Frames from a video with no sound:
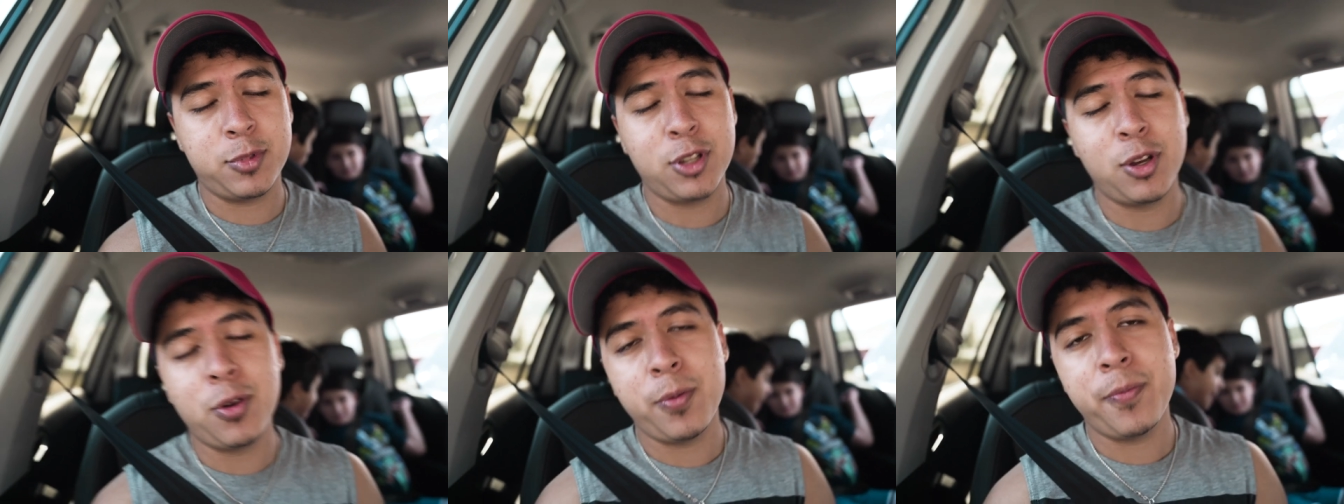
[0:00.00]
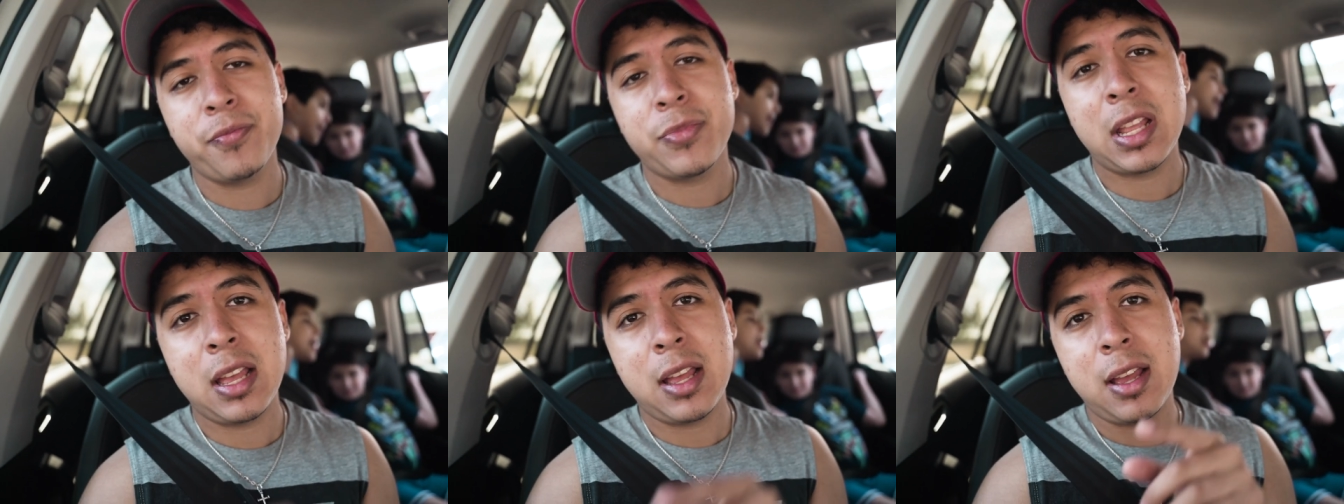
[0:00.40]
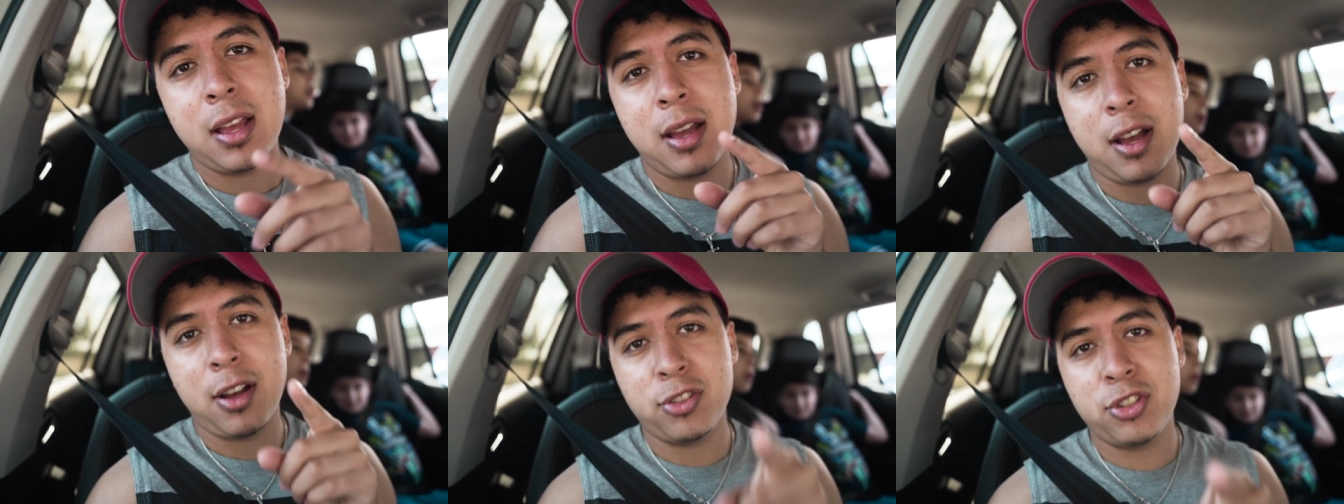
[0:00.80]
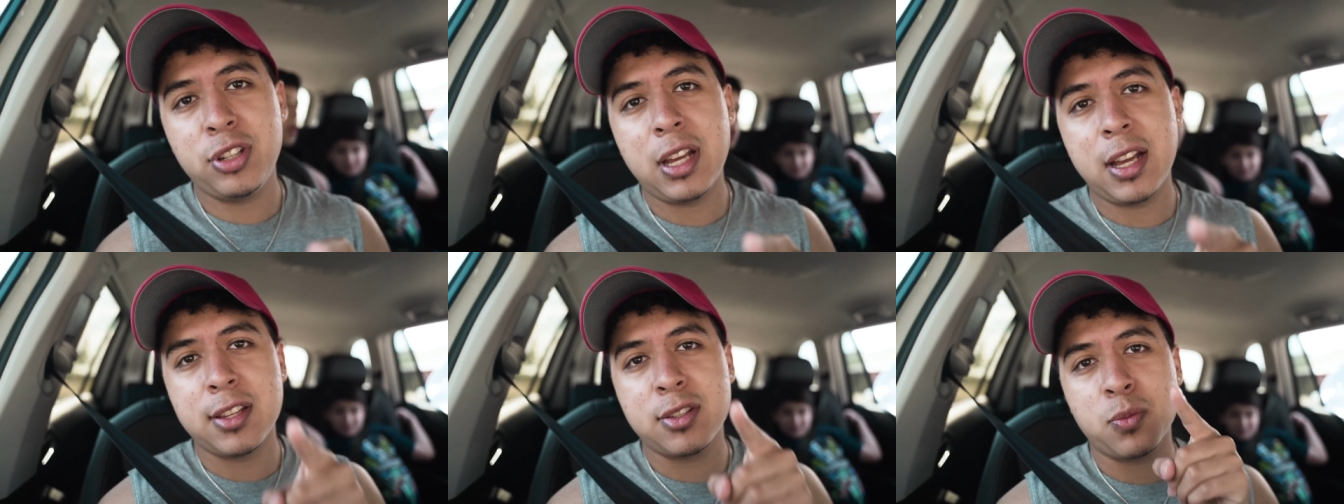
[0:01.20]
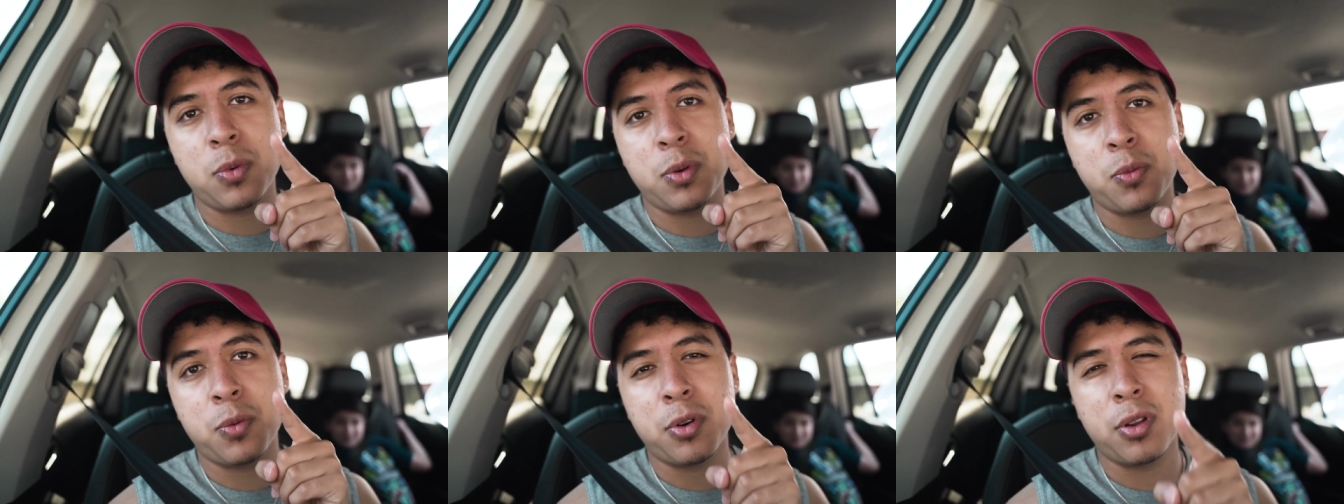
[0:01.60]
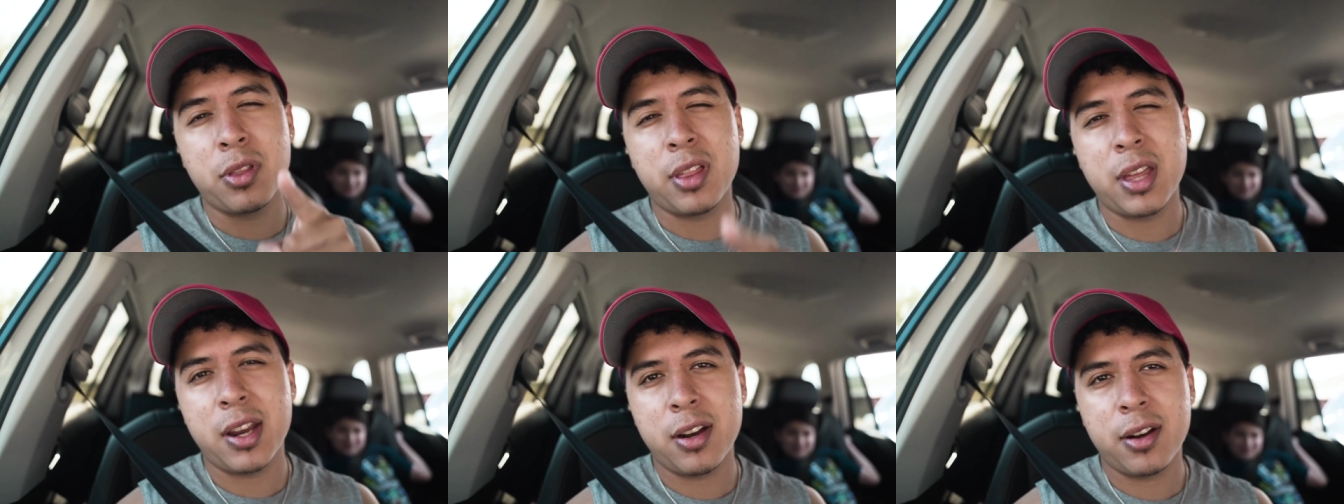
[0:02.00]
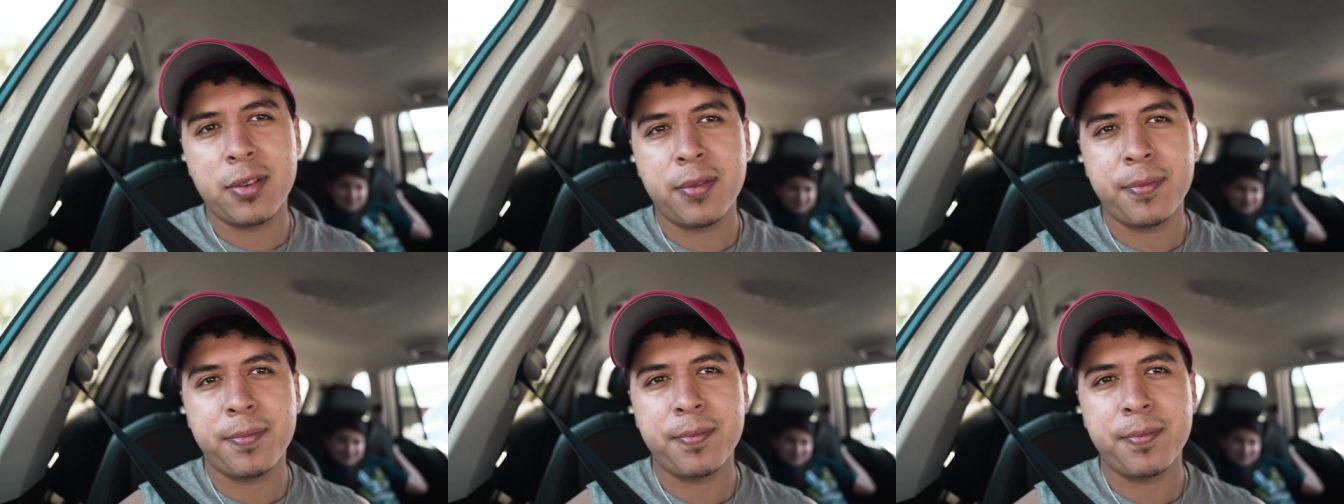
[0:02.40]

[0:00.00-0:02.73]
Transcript: So I'll see you guys when we're there.